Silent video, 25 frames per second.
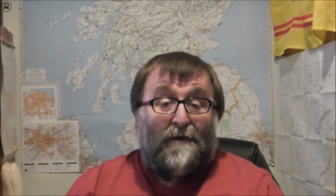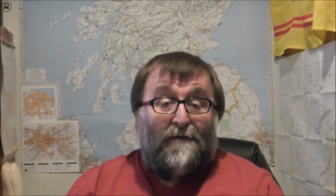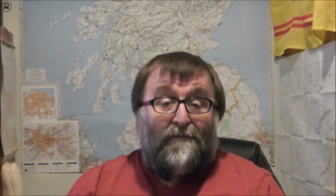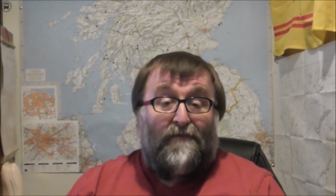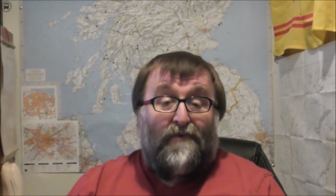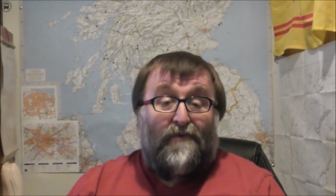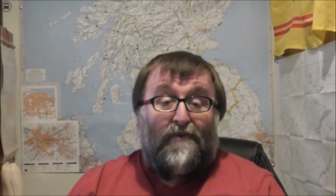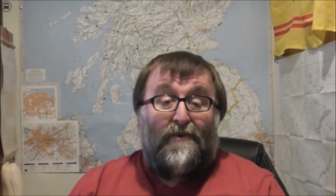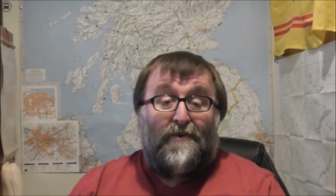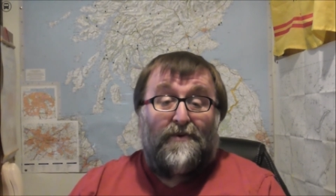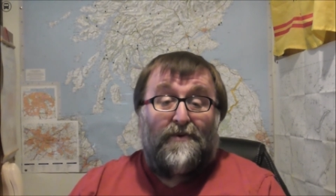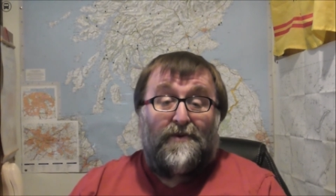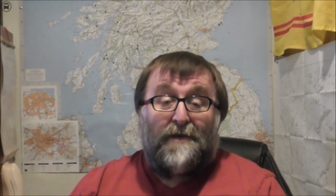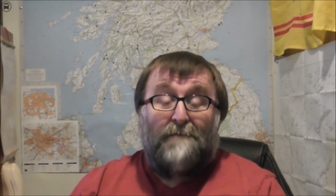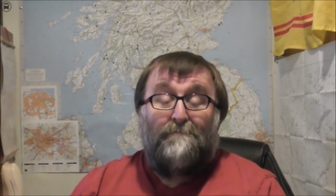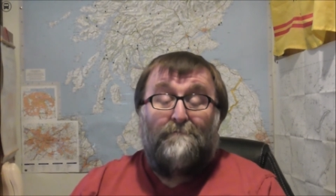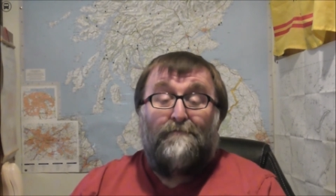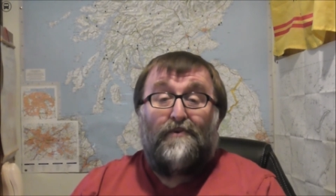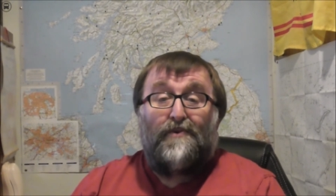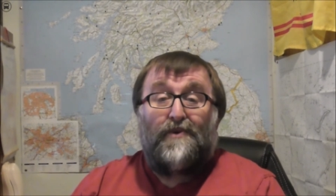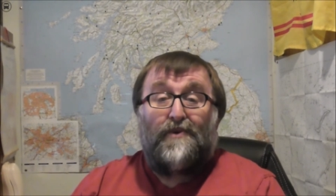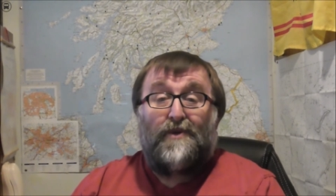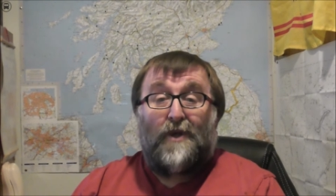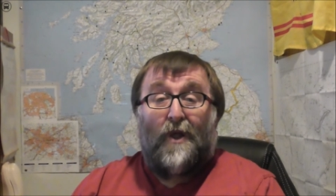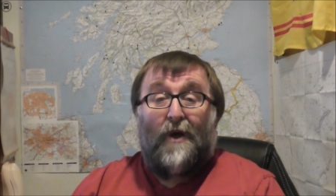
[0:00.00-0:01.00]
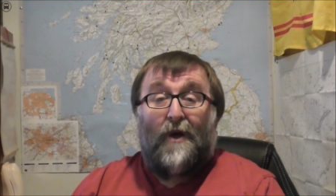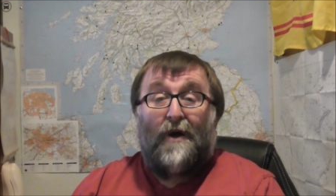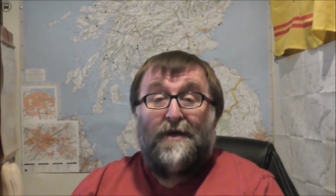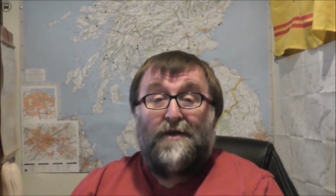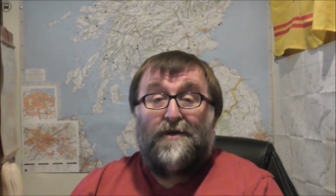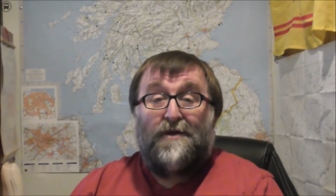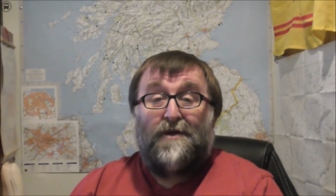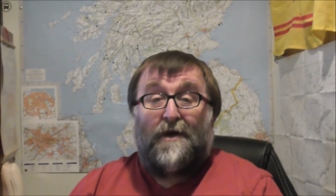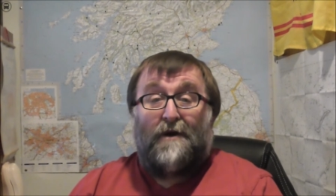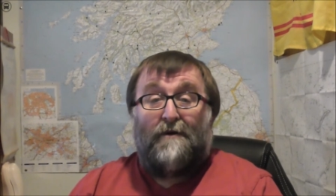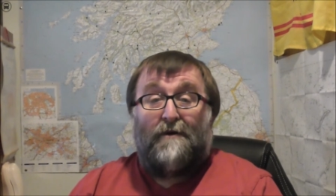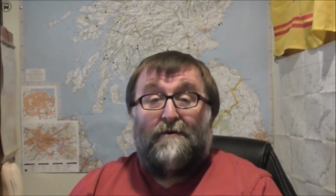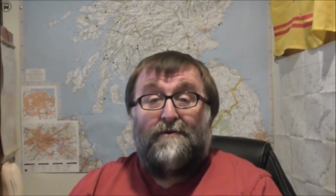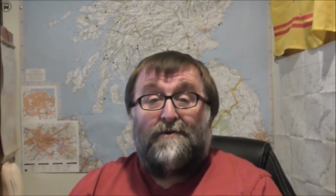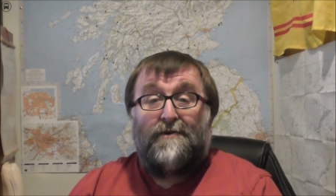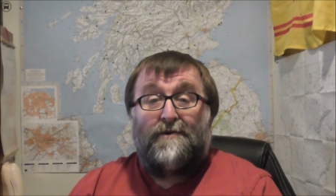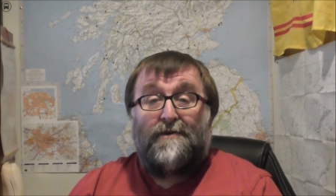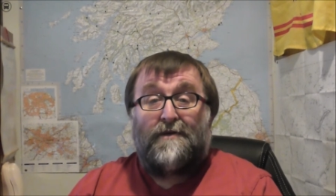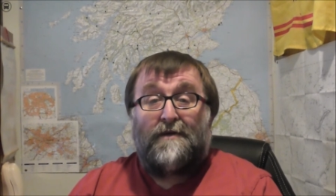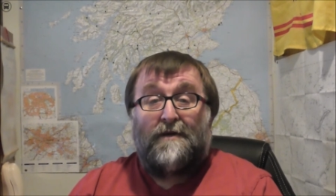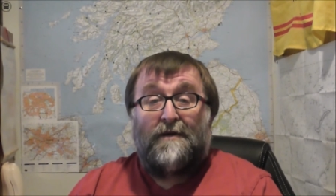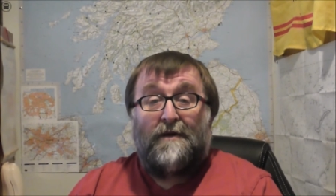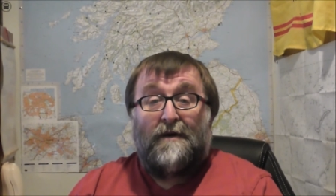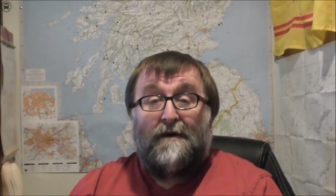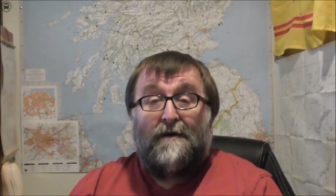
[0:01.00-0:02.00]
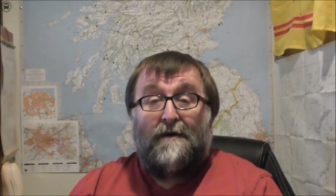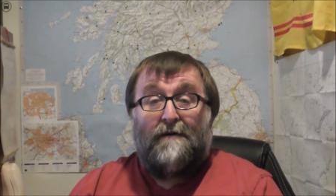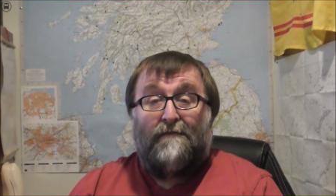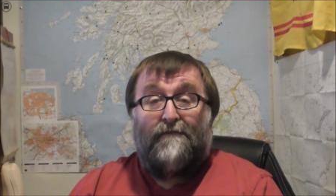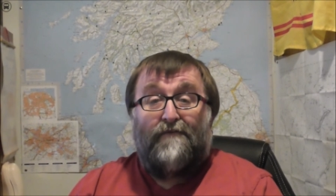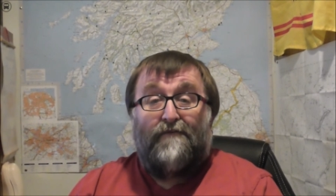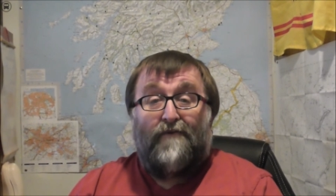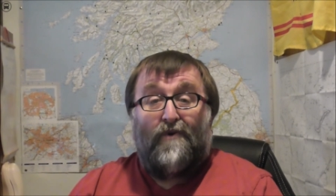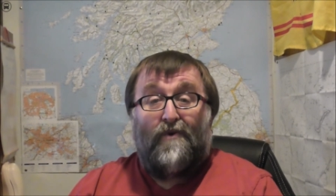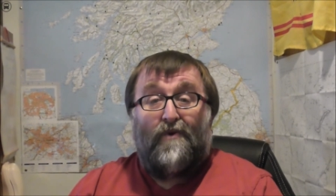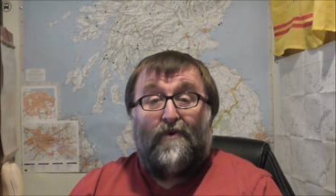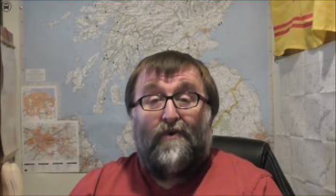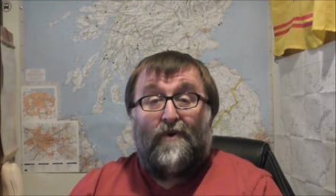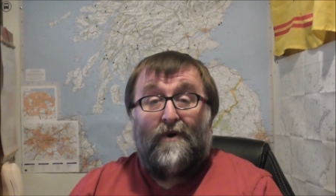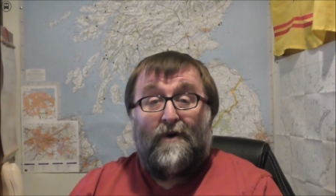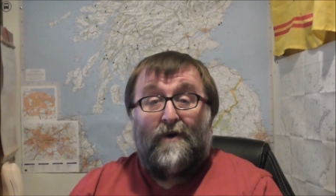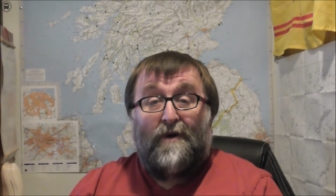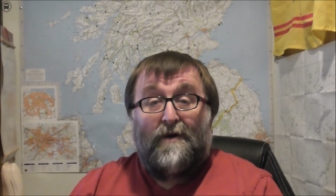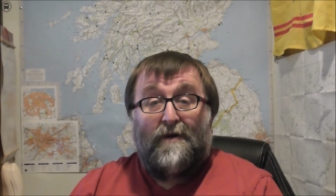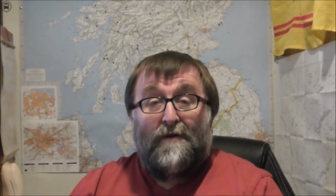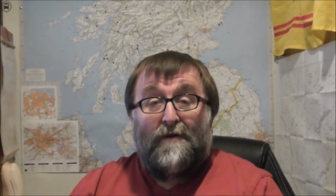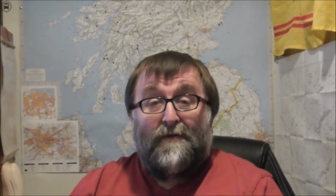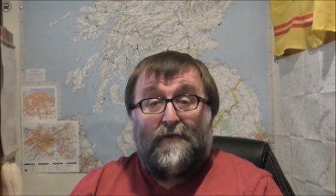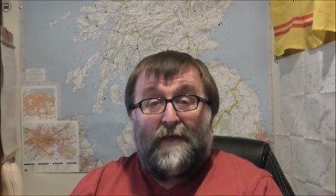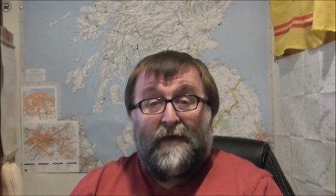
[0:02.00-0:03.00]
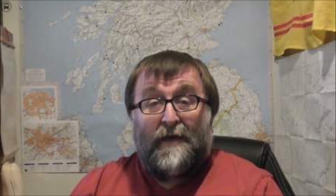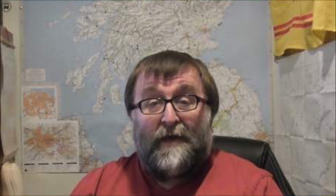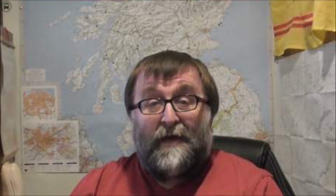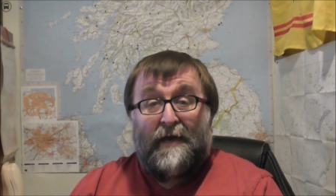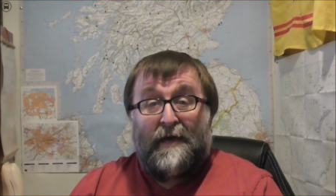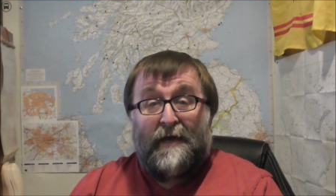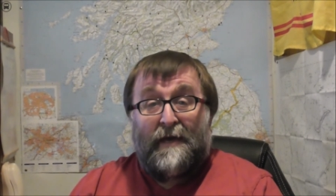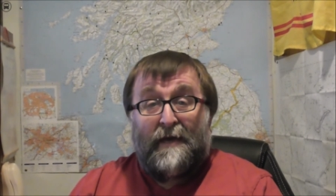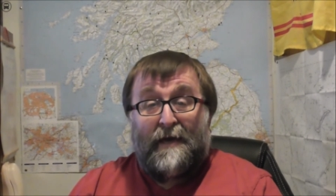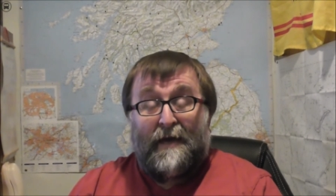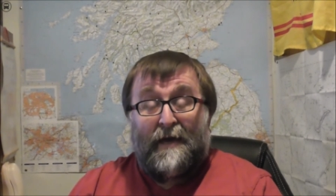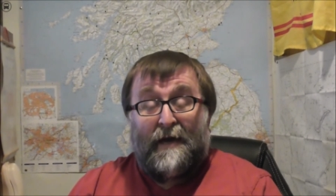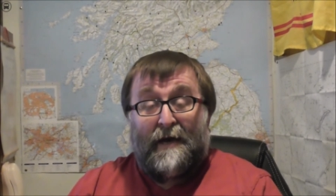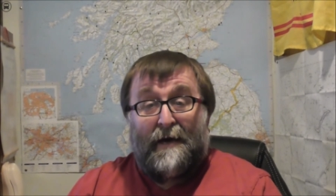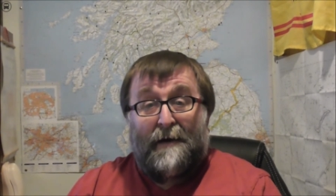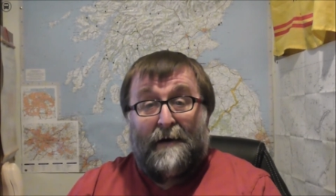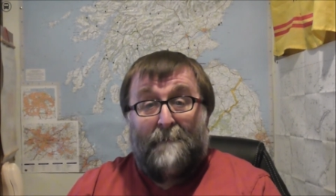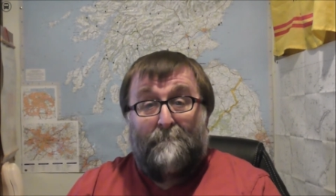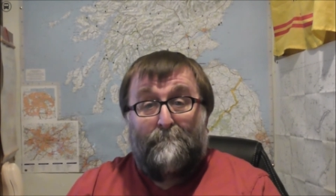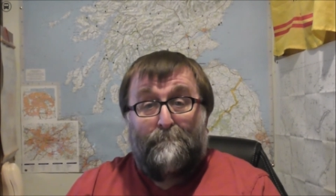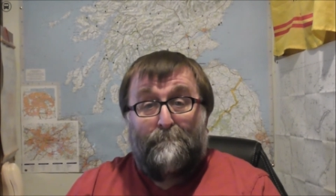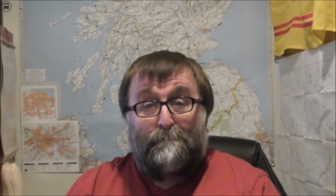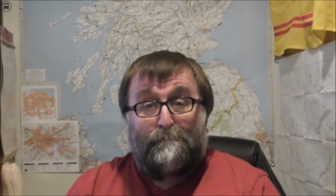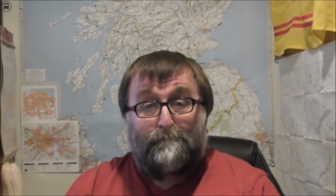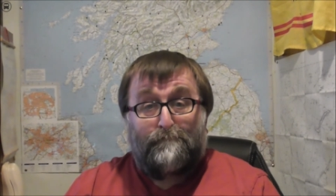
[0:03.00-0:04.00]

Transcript: For simple slideshows, for the